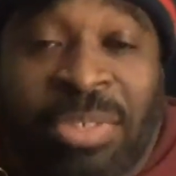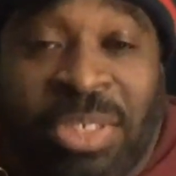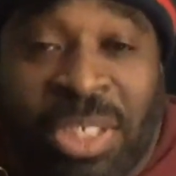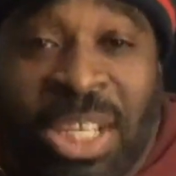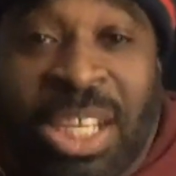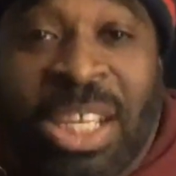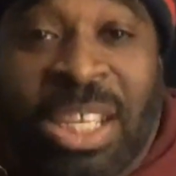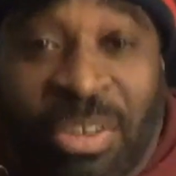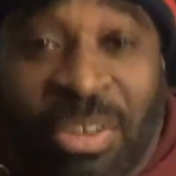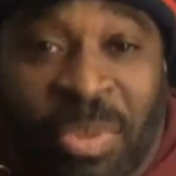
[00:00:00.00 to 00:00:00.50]

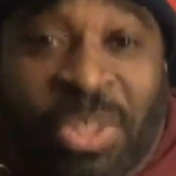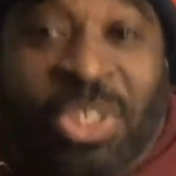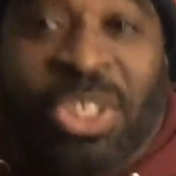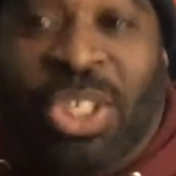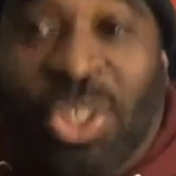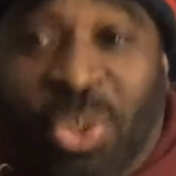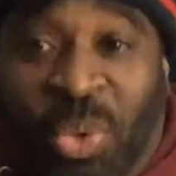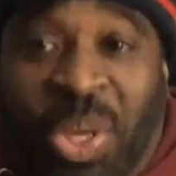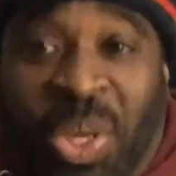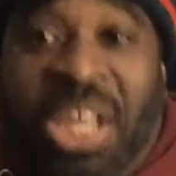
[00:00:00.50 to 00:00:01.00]
In your
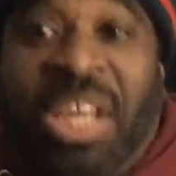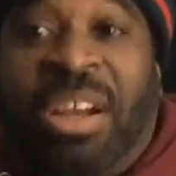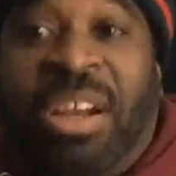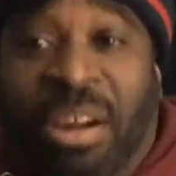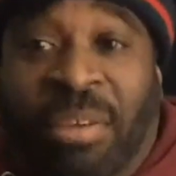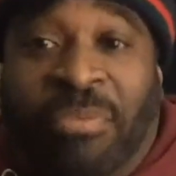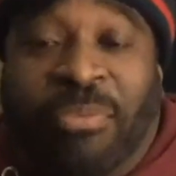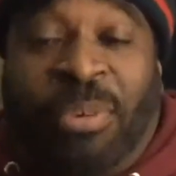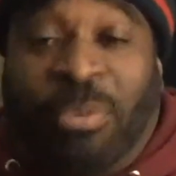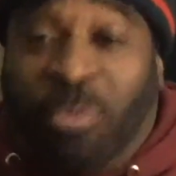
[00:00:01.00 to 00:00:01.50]
residual
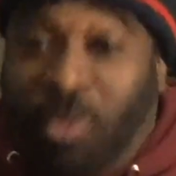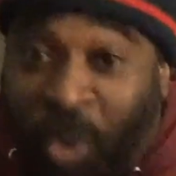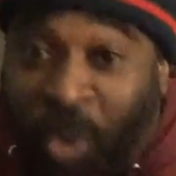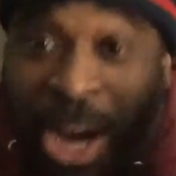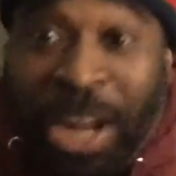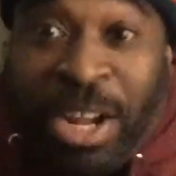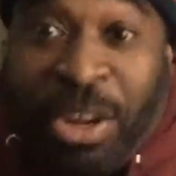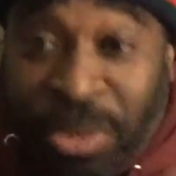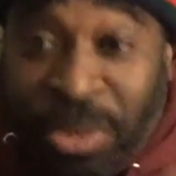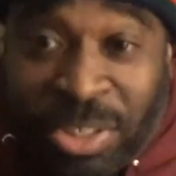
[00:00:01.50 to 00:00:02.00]
income from
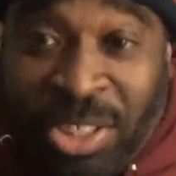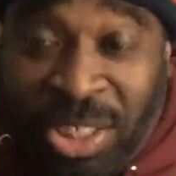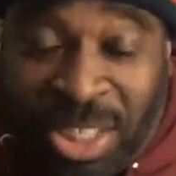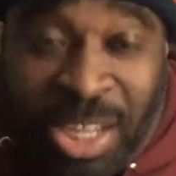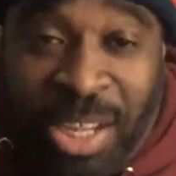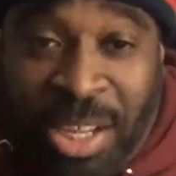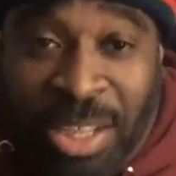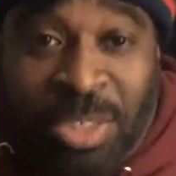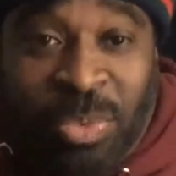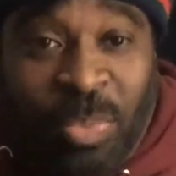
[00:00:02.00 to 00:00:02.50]
record
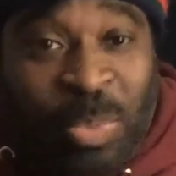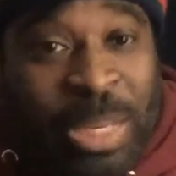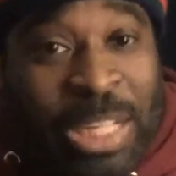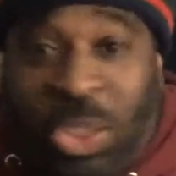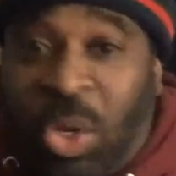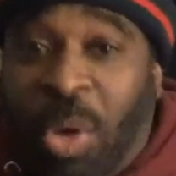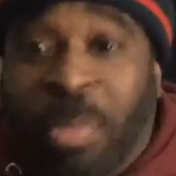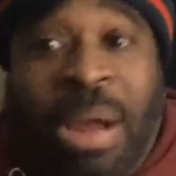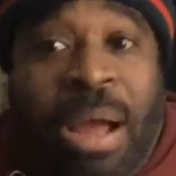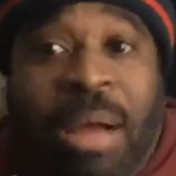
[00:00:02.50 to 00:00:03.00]
sales. I'm not
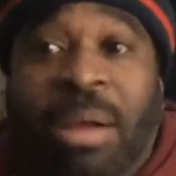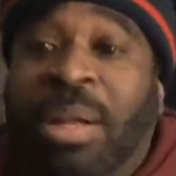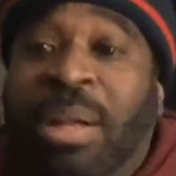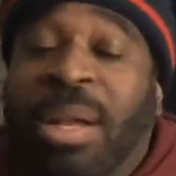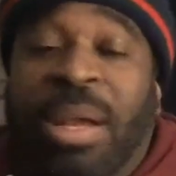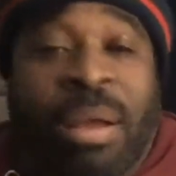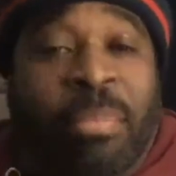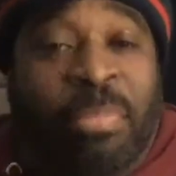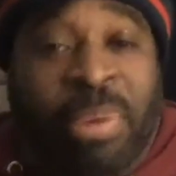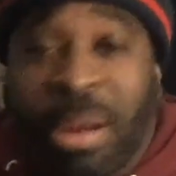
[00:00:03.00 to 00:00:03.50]
talking about
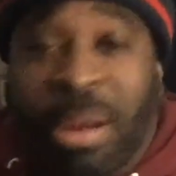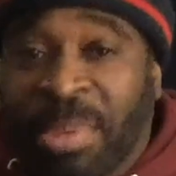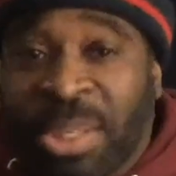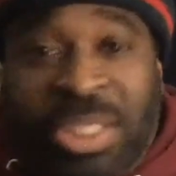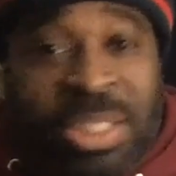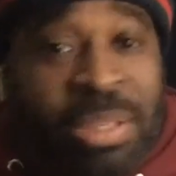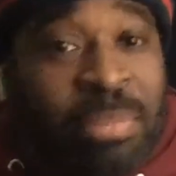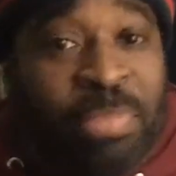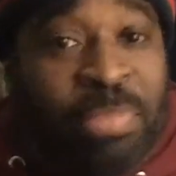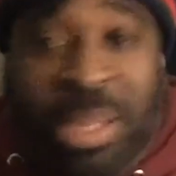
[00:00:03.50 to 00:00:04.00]

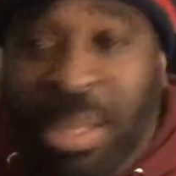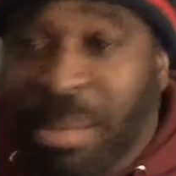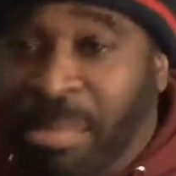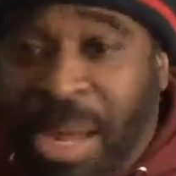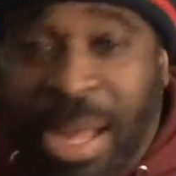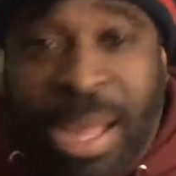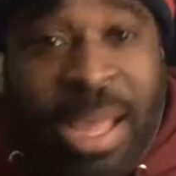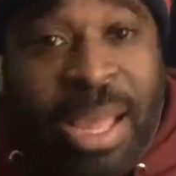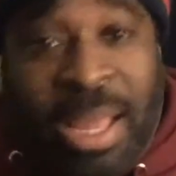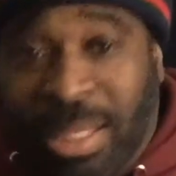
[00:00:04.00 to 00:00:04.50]
publishing,
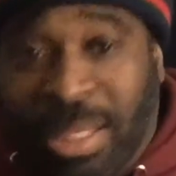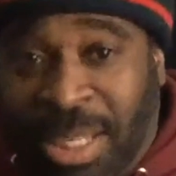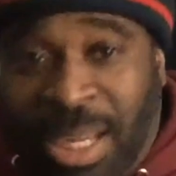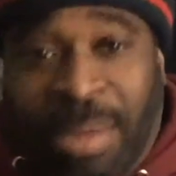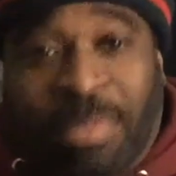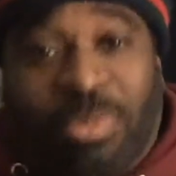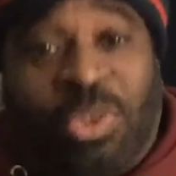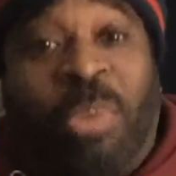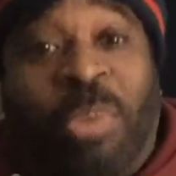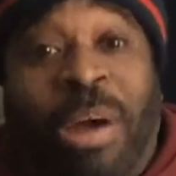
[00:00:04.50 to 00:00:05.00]

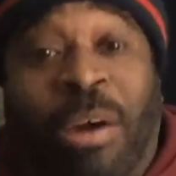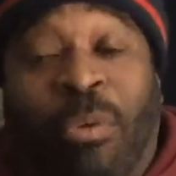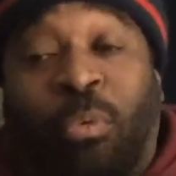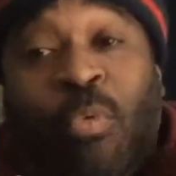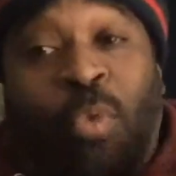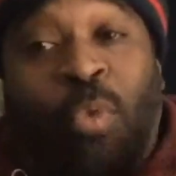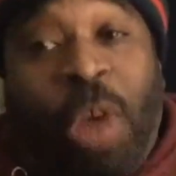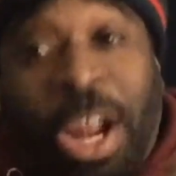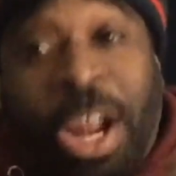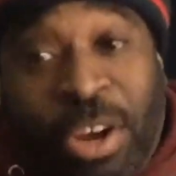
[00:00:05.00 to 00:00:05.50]

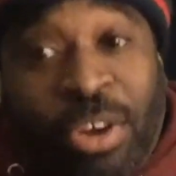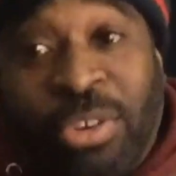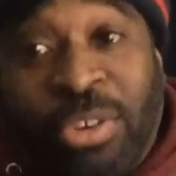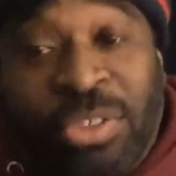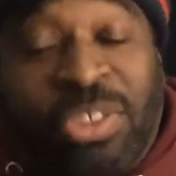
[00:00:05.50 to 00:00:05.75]
BMI, record